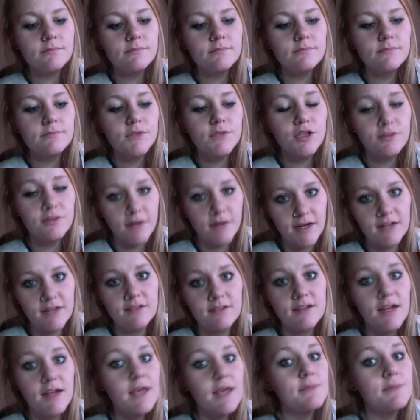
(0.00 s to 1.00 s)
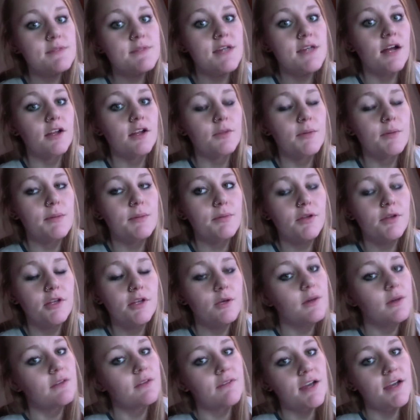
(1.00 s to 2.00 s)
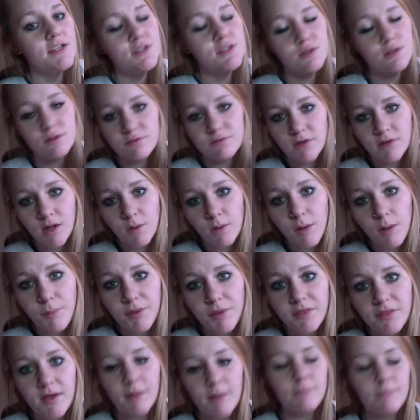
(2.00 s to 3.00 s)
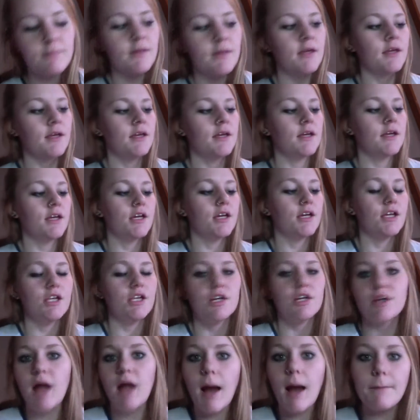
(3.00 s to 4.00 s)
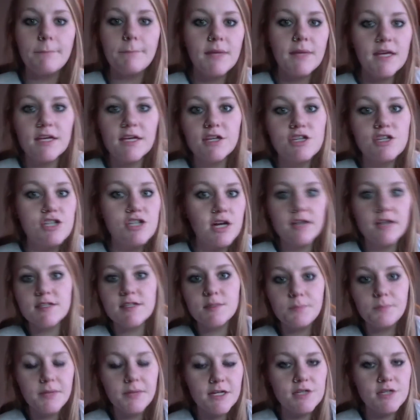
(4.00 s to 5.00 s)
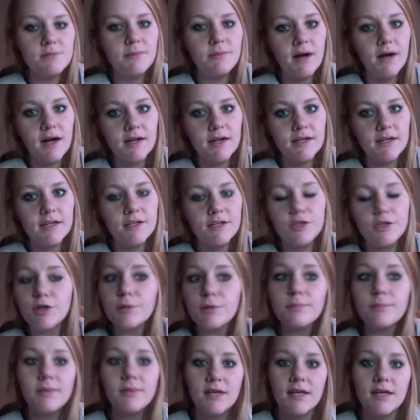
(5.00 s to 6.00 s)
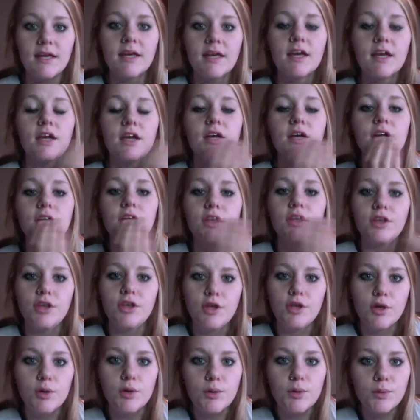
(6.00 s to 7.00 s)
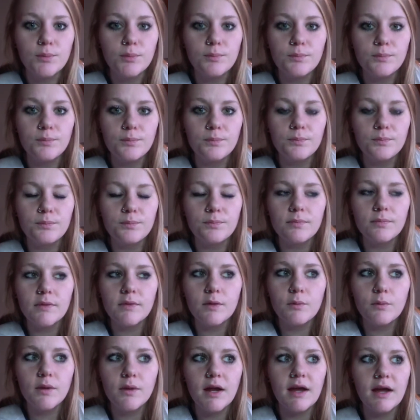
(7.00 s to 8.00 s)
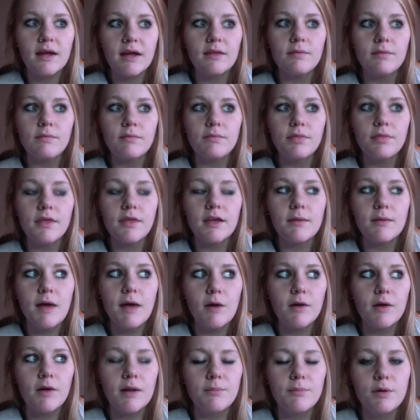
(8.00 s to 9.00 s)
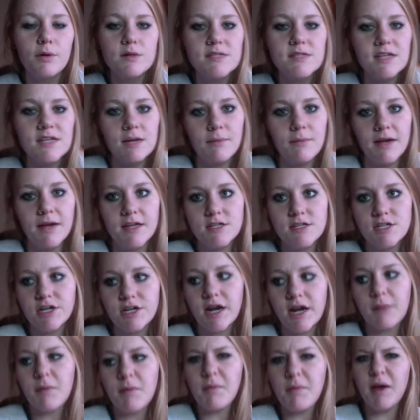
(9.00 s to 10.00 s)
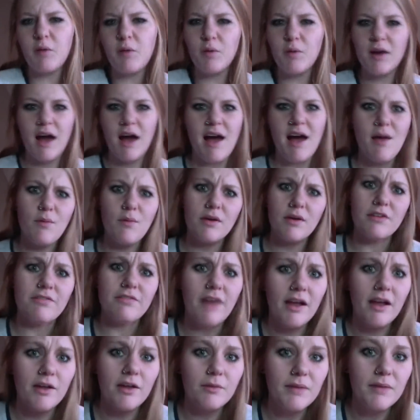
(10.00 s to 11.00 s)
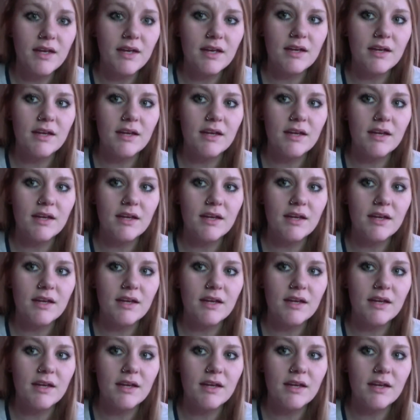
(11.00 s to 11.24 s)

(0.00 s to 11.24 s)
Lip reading: You're writing the names down of the people that you invite so you can follow up with them. You're not being just Beachbody. You're being you. When I think about what I'm posting on my Instagram, I'm like, would I want to follow me?